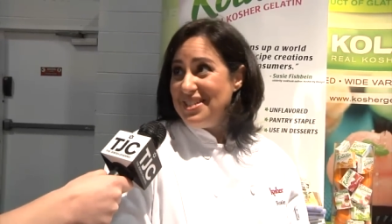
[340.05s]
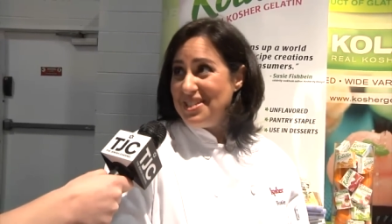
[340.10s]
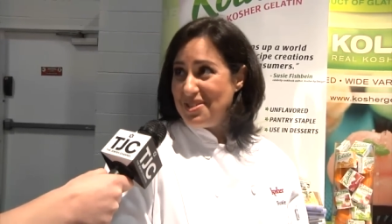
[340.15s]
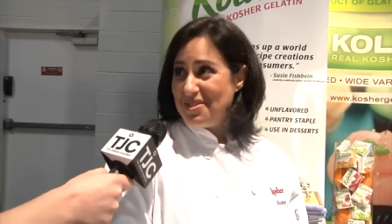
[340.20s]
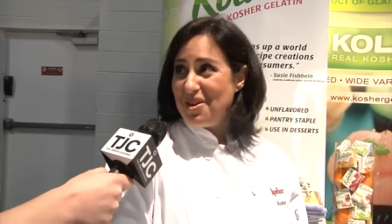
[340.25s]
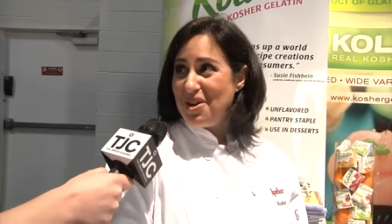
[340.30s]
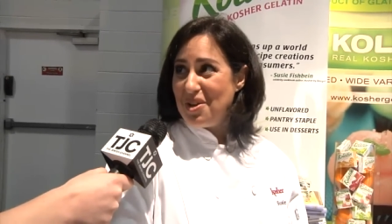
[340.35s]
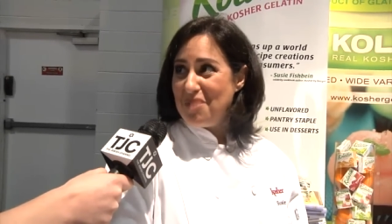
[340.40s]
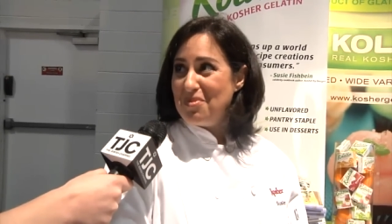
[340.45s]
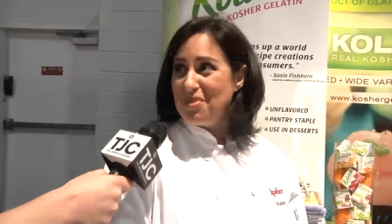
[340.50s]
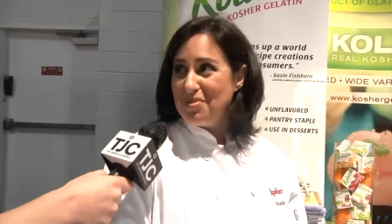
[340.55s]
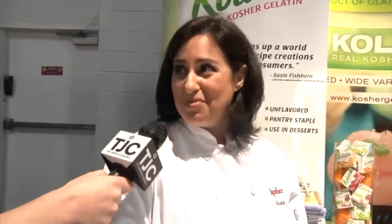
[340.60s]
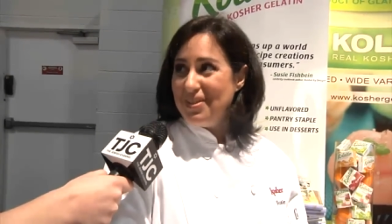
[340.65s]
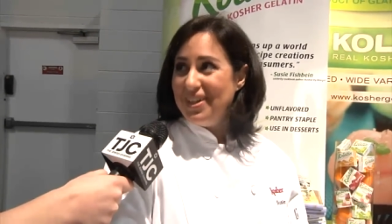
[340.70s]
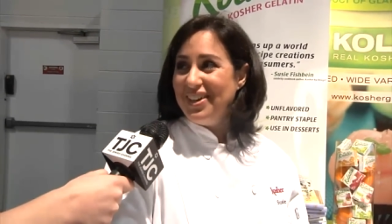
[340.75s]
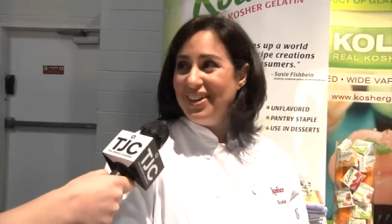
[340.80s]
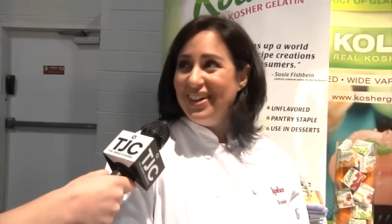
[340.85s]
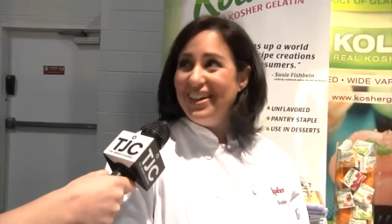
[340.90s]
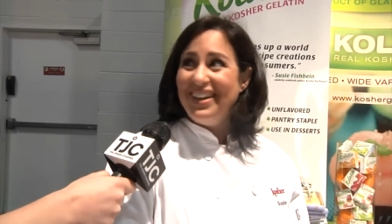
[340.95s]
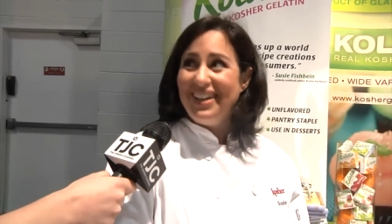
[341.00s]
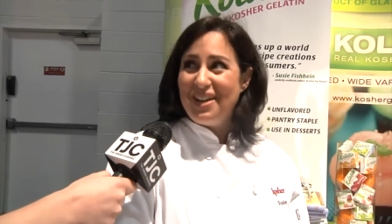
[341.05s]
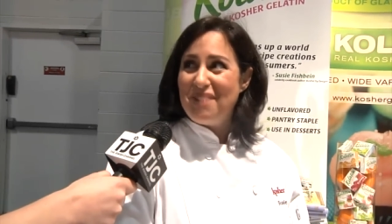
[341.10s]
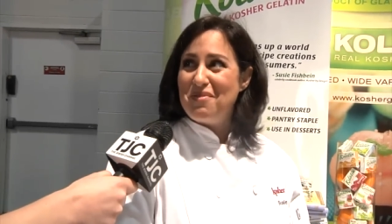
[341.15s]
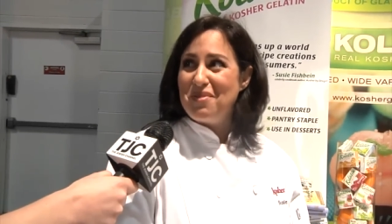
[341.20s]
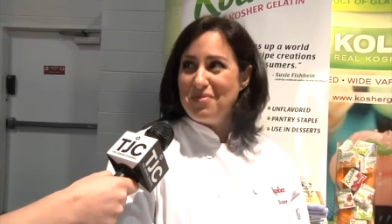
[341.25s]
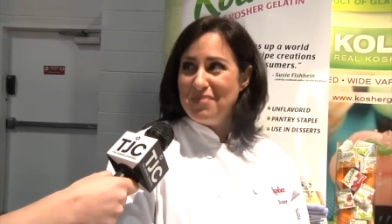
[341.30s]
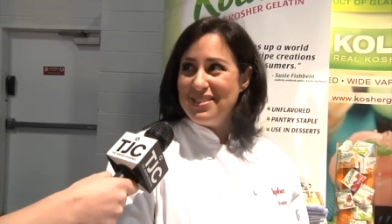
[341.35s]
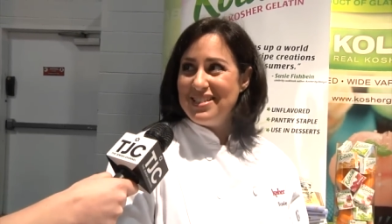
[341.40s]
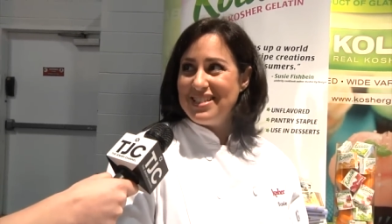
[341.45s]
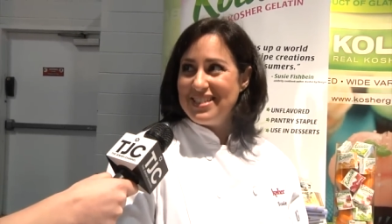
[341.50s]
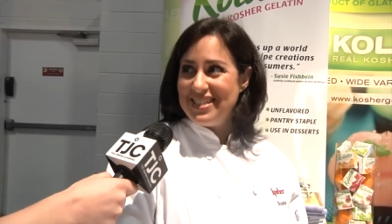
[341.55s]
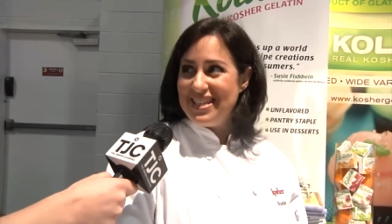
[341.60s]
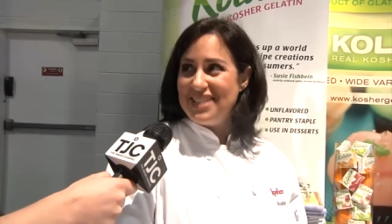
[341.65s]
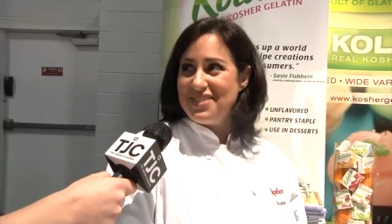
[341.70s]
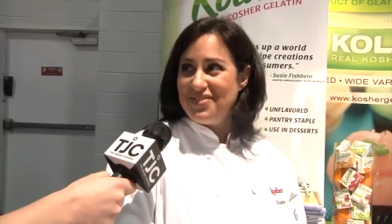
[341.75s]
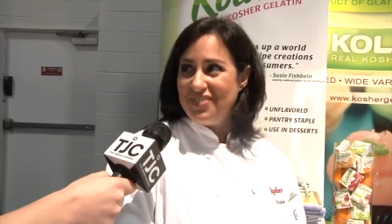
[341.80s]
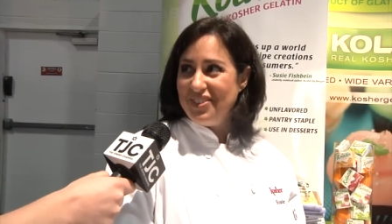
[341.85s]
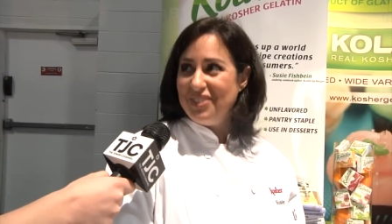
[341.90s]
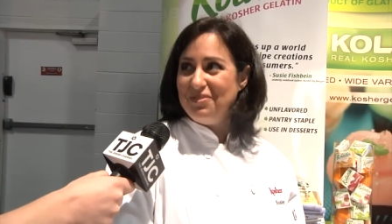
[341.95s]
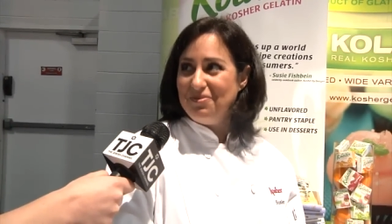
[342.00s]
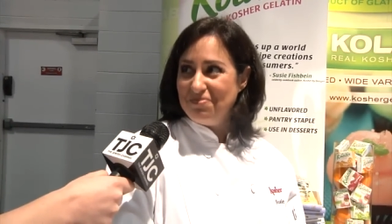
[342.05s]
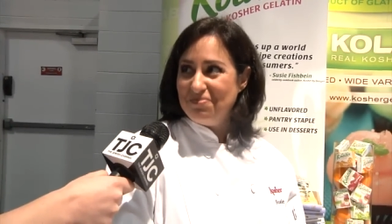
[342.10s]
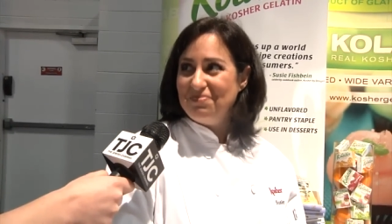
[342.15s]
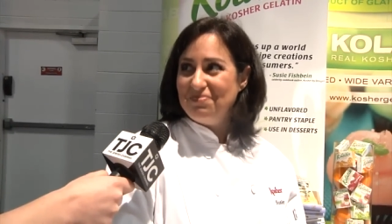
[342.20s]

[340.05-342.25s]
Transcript: So I hope it'll be good. I hope it'll be successful.